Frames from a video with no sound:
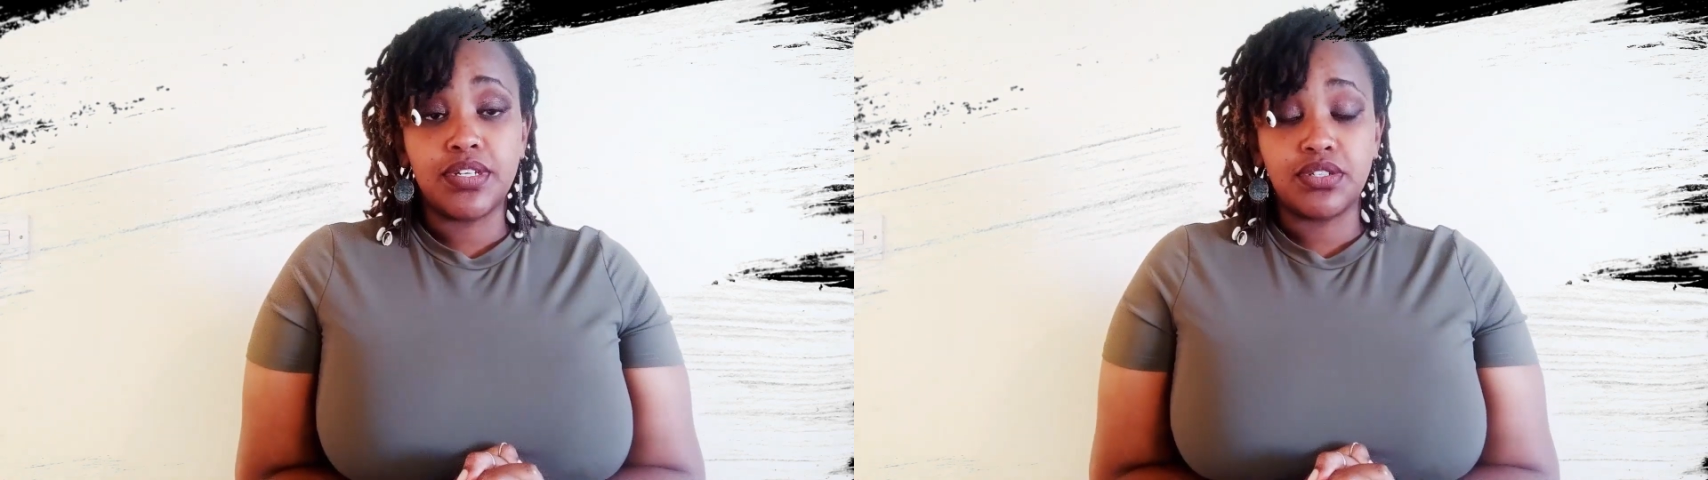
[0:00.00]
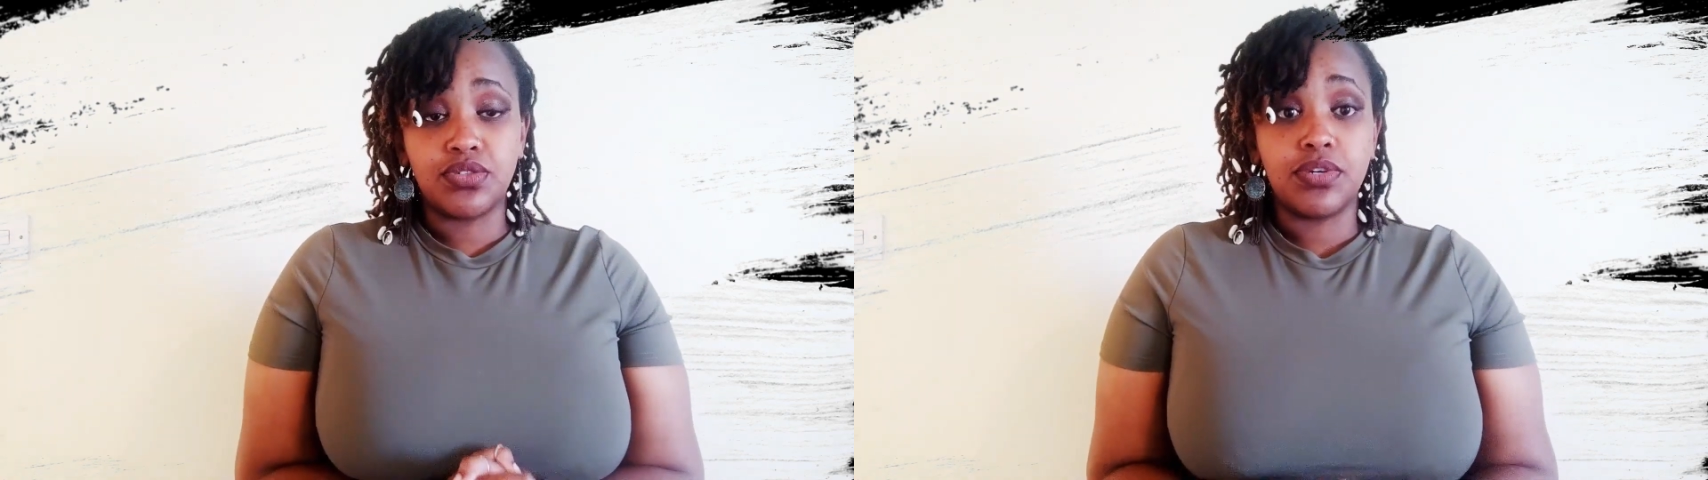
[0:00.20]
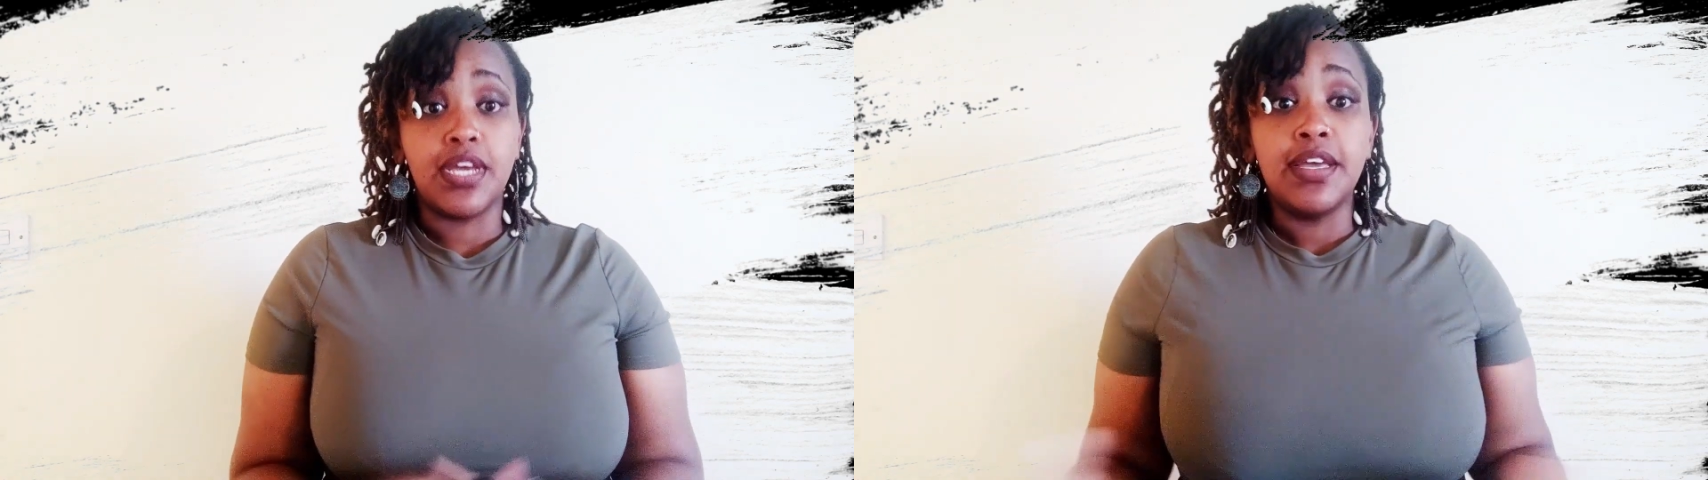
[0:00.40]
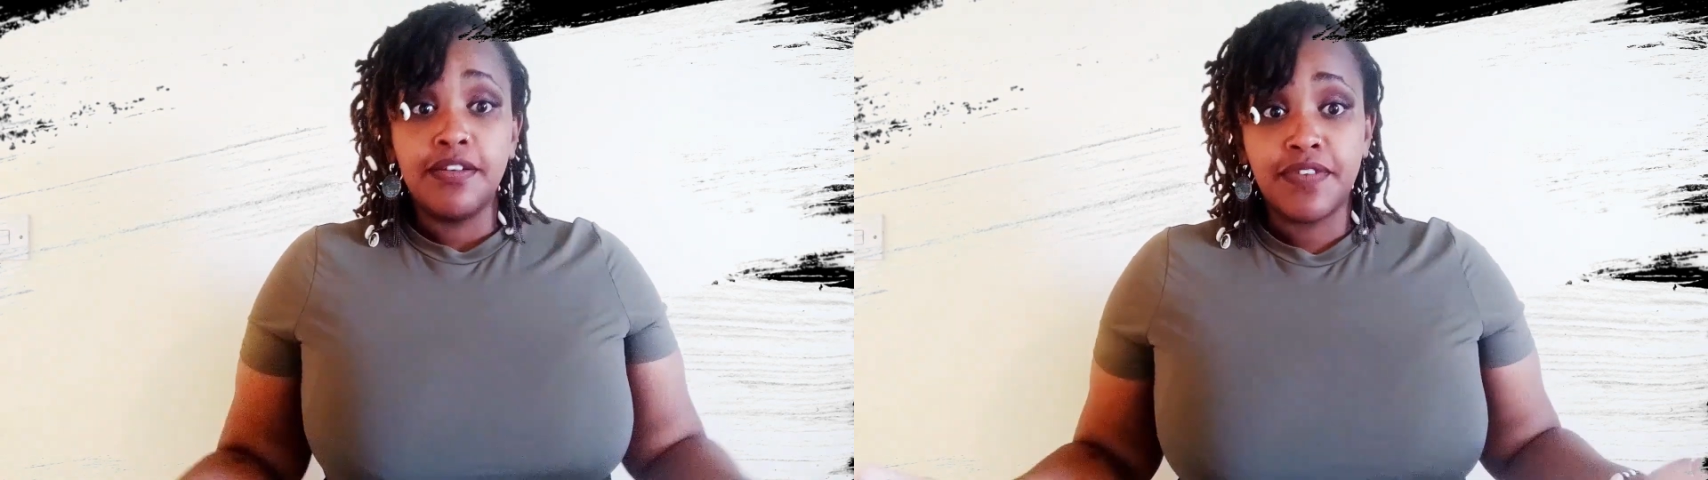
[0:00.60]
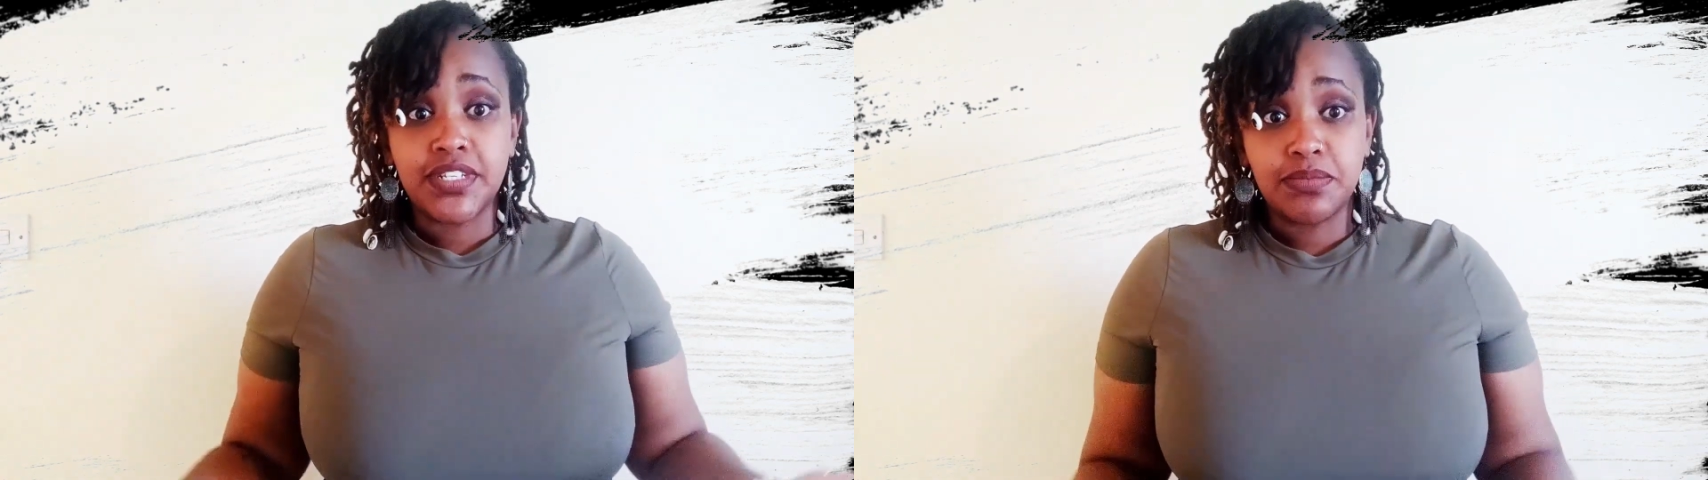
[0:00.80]
into
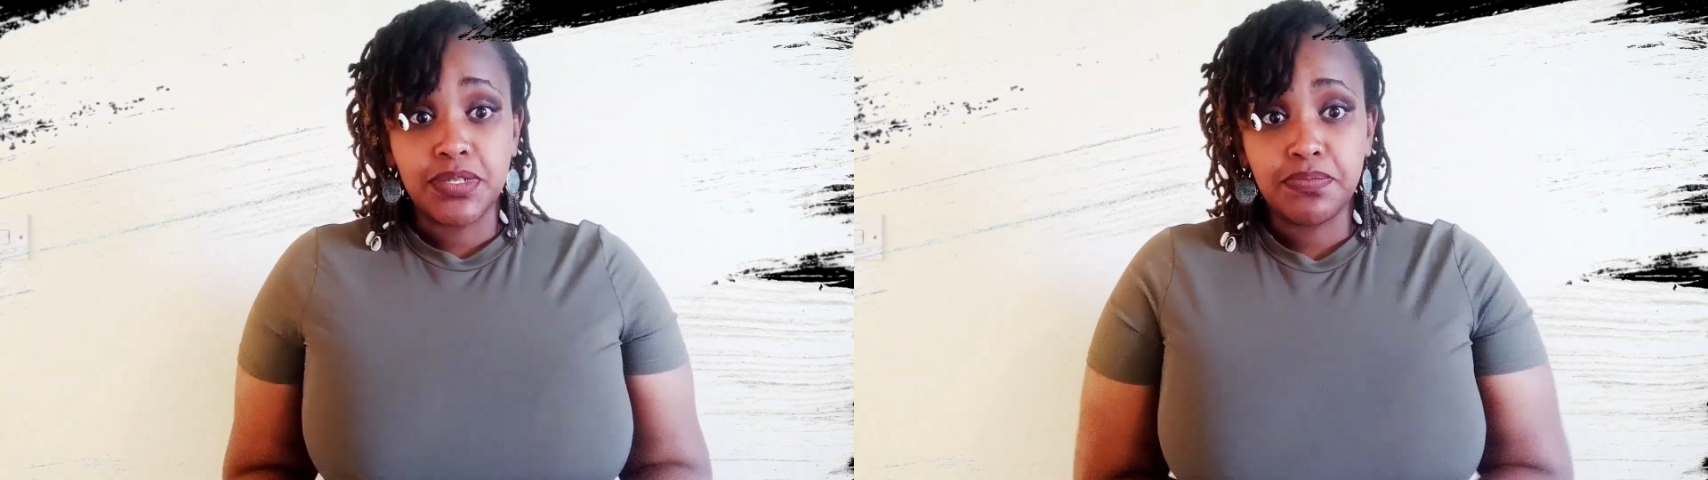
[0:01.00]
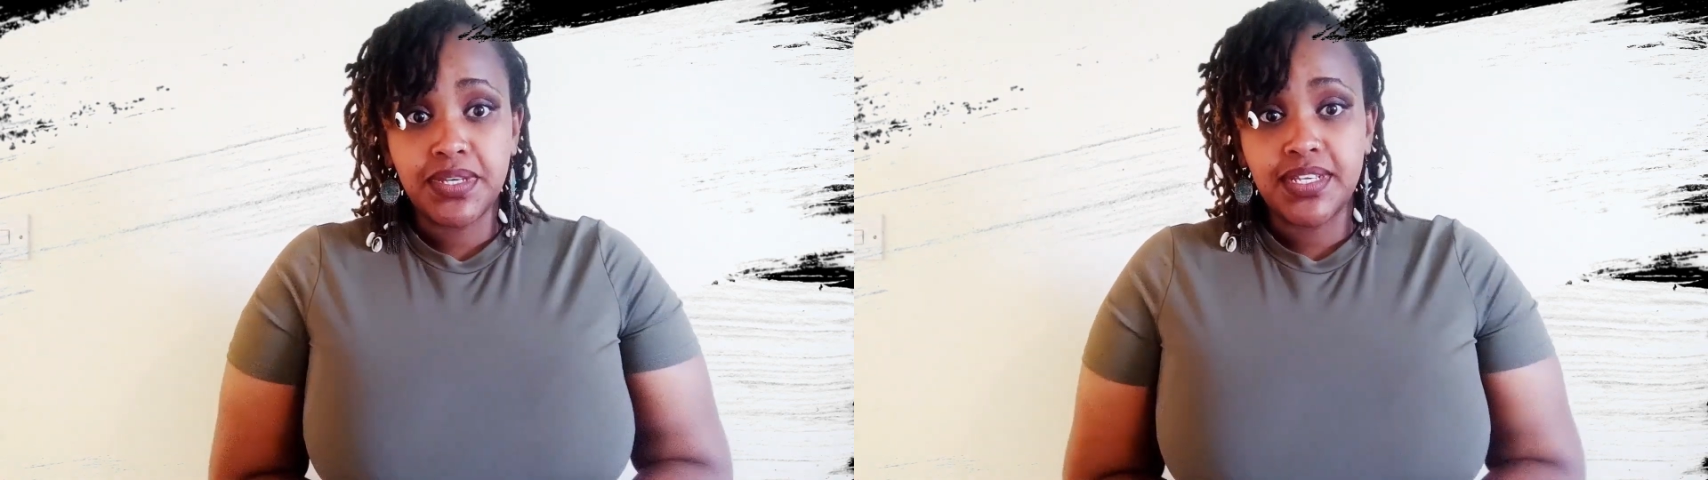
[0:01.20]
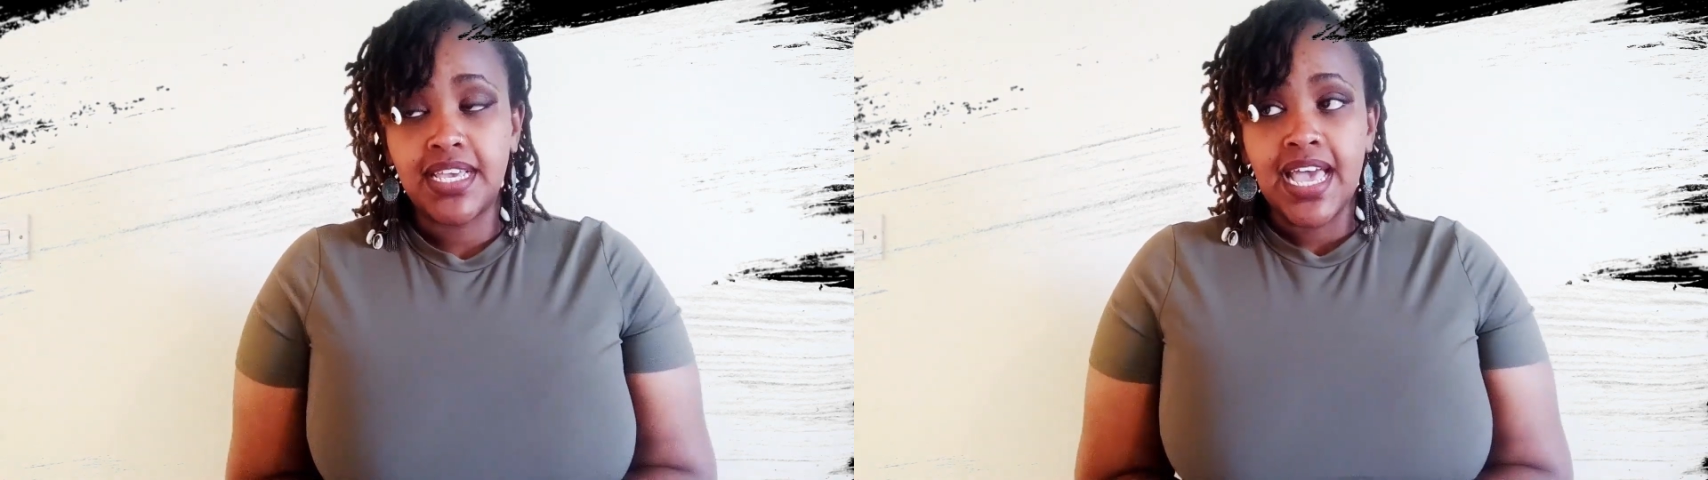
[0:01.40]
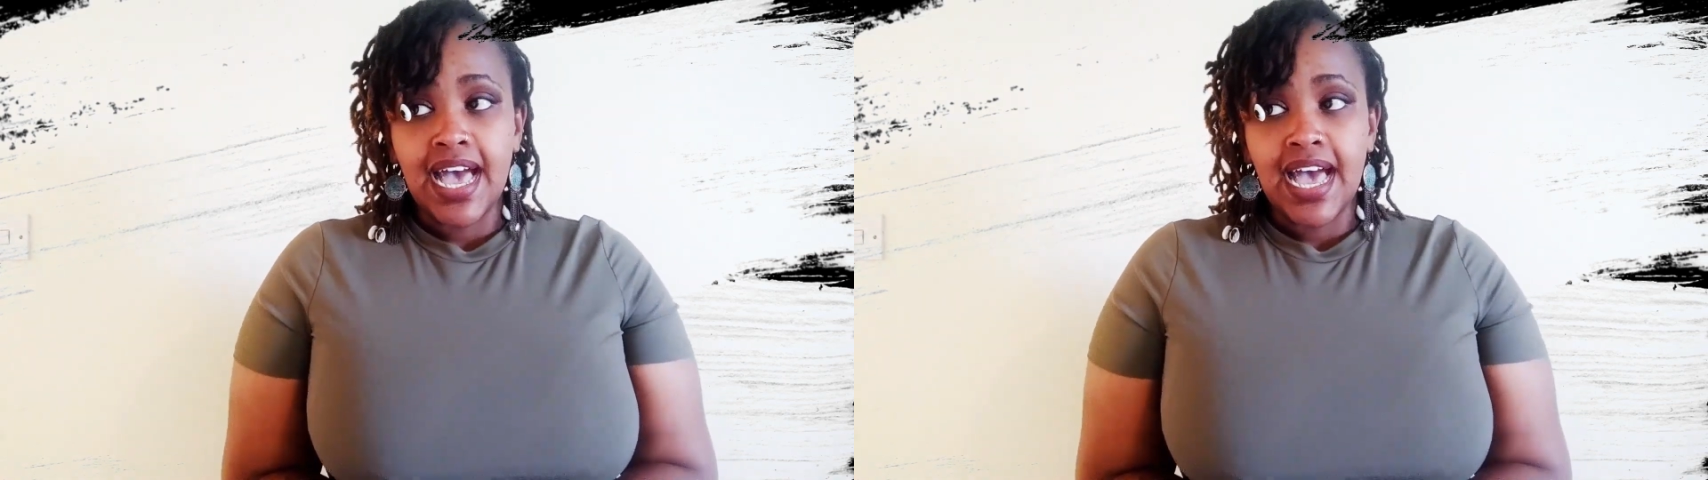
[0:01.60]
vitamin B